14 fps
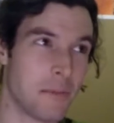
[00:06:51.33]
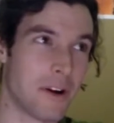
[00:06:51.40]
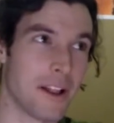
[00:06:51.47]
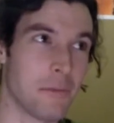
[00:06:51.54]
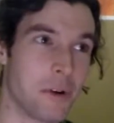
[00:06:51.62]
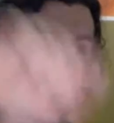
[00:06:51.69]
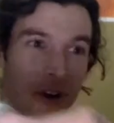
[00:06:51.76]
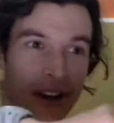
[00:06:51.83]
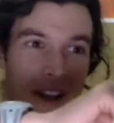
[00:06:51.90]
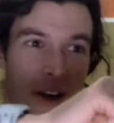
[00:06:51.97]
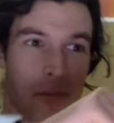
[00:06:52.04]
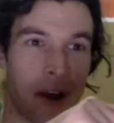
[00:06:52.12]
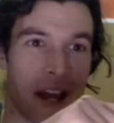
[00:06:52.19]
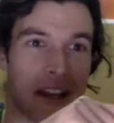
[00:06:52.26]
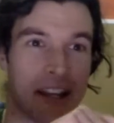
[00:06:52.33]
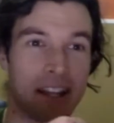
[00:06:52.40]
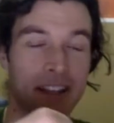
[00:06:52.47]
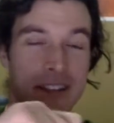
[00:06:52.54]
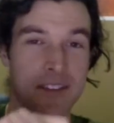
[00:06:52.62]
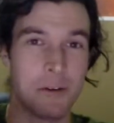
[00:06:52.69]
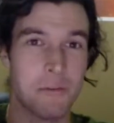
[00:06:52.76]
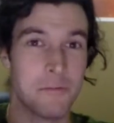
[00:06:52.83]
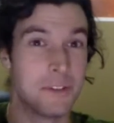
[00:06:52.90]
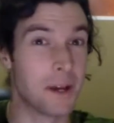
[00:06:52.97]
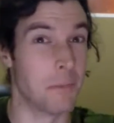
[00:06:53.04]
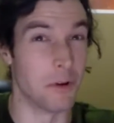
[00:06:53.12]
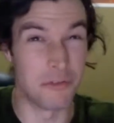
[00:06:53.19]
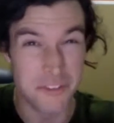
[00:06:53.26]
part of that ponytail back in, so
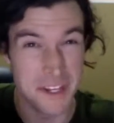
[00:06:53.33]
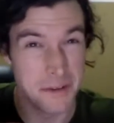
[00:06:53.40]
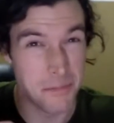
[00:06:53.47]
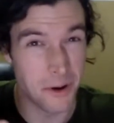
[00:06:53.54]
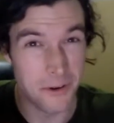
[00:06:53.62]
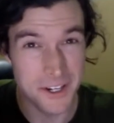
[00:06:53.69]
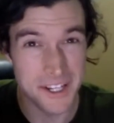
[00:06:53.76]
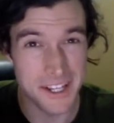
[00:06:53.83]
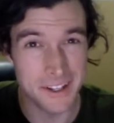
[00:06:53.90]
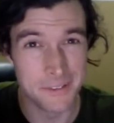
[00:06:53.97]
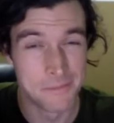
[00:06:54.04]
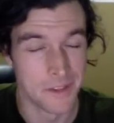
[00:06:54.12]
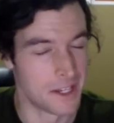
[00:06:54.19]
double feed ponytail.